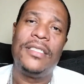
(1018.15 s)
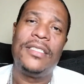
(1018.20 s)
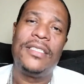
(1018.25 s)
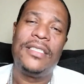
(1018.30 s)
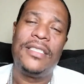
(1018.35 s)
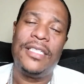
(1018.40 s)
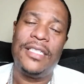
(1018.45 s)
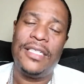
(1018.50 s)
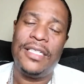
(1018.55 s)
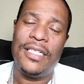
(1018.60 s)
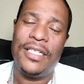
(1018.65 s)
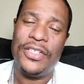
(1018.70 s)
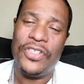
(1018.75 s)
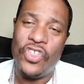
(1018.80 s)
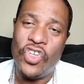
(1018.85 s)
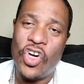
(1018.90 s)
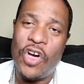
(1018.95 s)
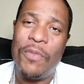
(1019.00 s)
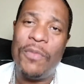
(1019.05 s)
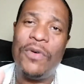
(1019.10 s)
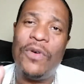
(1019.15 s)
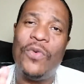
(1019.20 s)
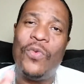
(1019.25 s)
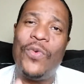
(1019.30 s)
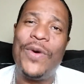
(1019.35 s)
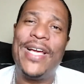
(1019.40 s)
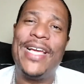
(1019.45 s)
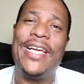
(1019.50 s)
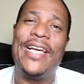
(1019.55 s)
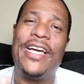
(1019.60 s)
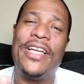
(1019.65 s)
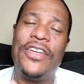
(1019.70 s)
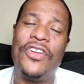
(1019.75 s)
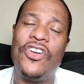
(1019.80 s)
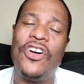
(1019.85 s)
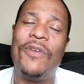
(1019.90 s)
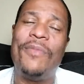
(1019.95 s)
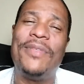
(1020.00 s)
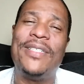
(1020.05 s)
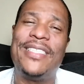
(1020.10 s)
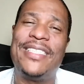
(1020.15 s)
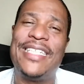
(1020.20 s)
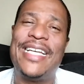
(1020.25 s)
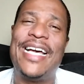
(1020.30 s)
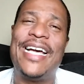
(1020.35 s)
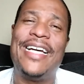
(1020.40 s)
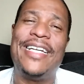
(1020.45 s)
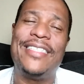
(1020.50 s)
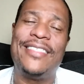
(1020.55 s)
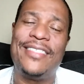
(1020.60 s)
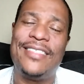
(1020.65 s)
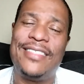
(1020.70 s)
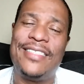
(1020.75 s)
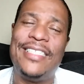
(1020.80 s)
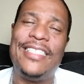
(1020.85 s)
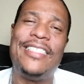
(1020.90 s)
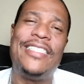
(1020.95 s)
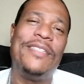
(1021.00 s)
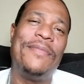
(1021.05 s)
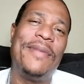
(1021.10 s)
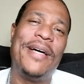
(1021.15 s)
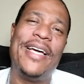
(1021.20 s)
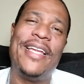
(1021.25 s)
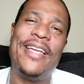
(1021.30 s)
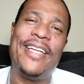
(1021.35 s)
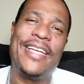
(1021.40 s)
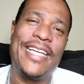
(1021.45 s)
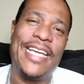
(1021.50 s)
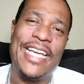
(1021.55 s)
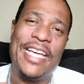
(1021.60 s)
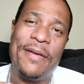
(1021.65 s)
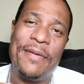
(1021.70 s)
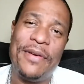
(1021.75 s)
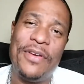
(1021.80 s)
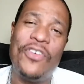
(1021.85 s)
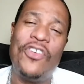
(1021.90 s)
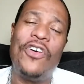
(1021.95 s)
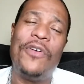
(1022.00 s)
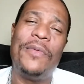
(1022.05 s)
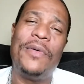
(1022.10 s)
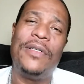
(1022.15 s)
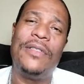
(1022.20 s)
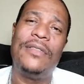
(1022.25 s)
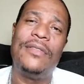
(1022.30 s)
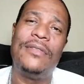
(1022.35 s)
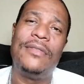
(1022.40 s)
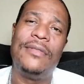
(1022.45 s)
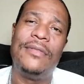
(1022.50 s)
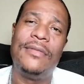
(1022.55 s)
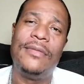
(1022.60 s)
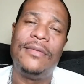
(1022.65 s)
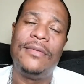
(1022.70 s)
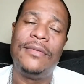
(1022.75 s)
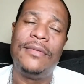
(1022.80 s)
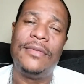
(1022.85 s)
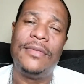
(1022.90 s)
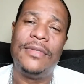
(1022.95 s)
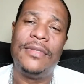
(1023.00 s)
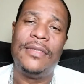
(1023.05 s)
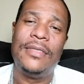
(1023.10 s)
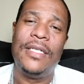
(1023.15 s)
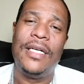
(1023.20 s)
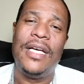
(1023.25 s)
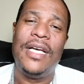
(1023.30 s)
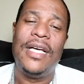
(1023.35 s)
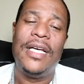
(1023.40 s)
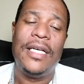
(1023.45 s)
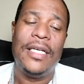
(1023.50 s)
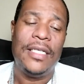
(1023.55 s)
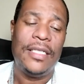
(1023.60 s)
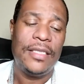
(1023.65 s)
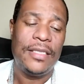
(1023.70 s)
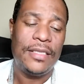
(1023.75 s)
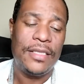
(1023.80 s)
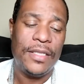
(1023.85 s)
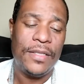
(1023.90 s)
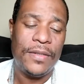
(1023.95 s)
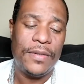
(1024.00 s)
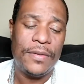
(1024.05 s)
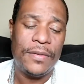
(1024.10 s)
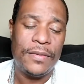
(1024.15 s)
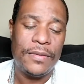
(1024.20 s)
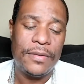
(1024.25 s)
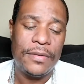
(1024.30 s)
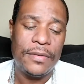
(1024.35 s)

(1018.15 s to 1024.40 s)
to a normal weight, a normal size, to see somebody look at him normal. So